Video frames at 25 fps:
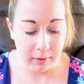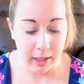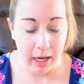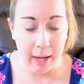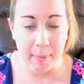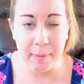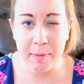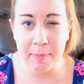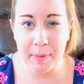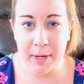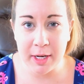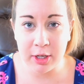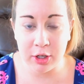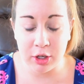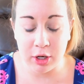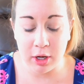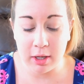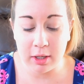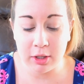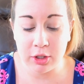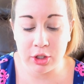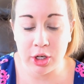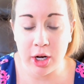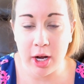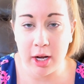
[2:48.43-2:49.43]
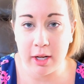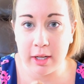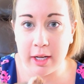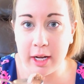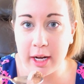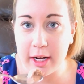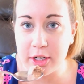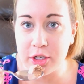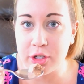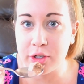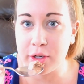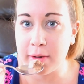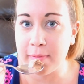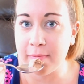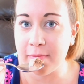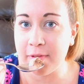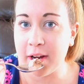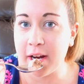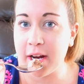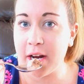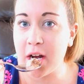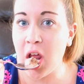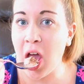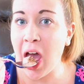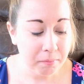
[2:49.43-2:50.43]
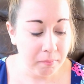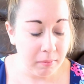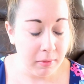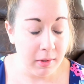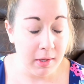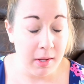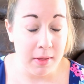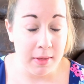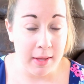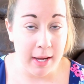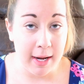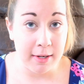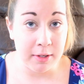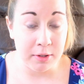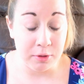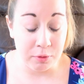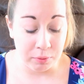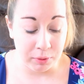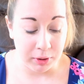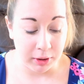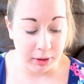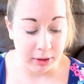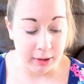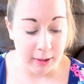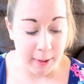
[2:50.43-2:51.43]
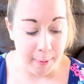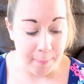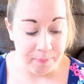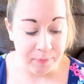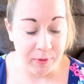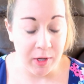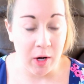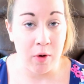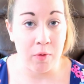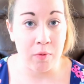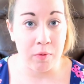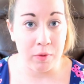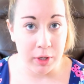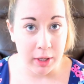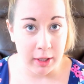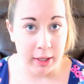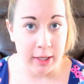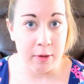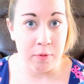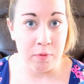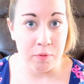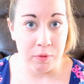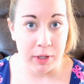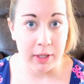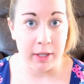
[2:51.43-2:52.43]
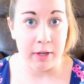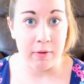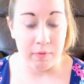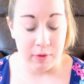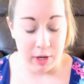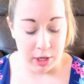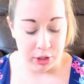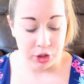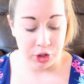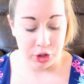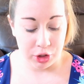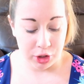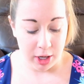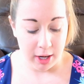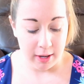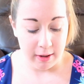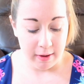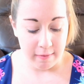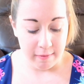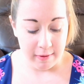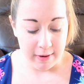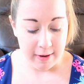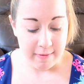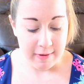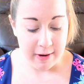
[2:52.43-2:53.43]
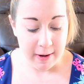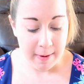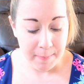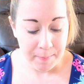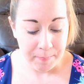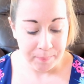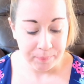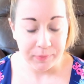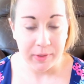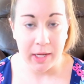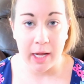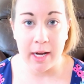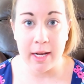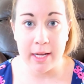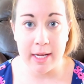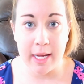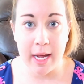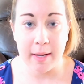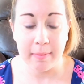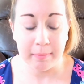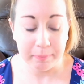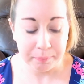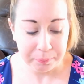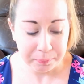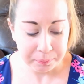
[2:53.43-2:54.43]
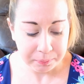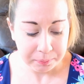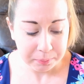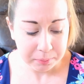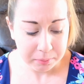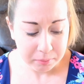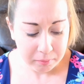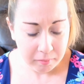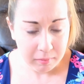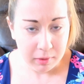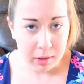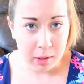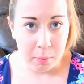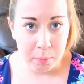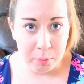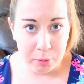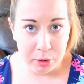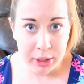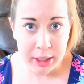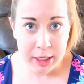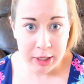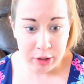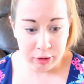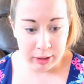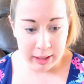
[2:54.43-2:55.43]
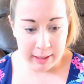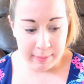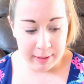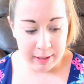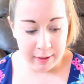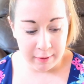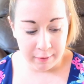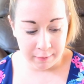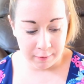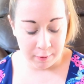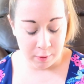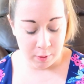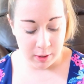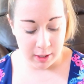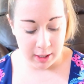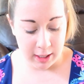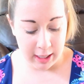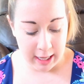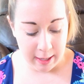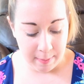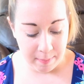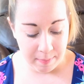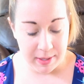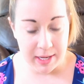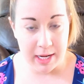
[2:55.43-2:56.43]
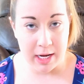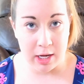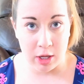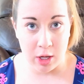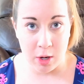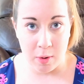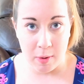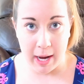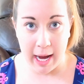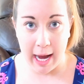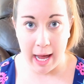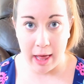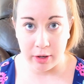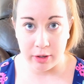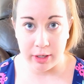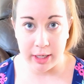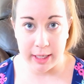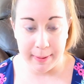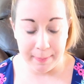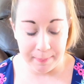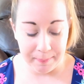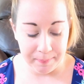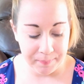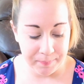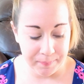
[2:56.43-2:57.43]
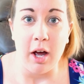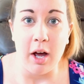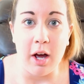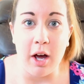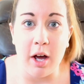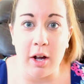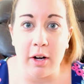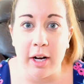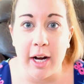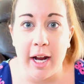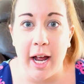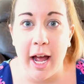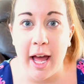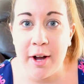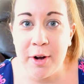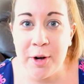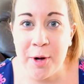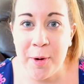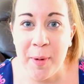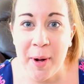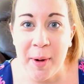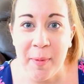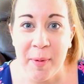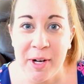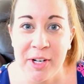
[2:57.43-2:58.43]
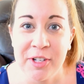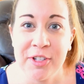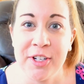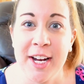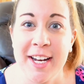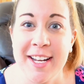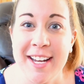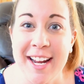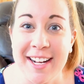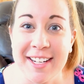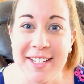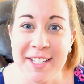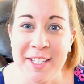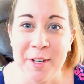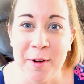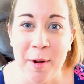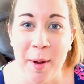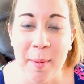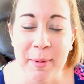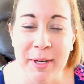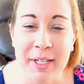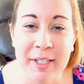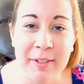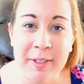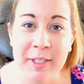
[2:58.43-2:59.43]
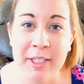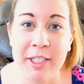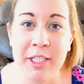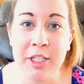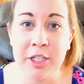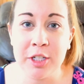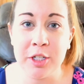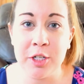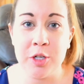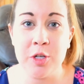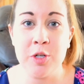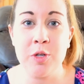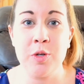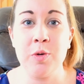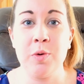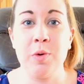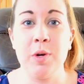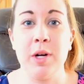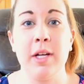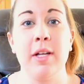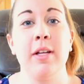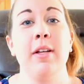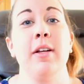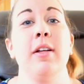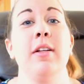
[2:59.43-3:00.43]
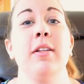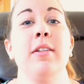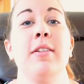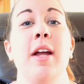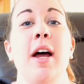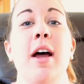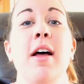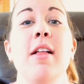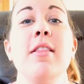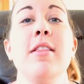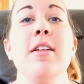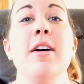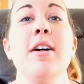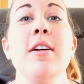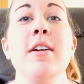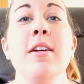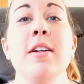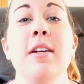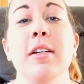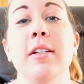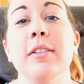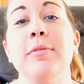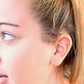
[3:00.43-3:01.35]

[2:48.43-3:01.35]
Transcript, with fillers: I'm a big chocolate ice cream fan. That is really good. A really, really rich chocolate flavor. And again, pretty creamy for it being low calorie. All right, I don't know what I want to try next, so I'm going to not look,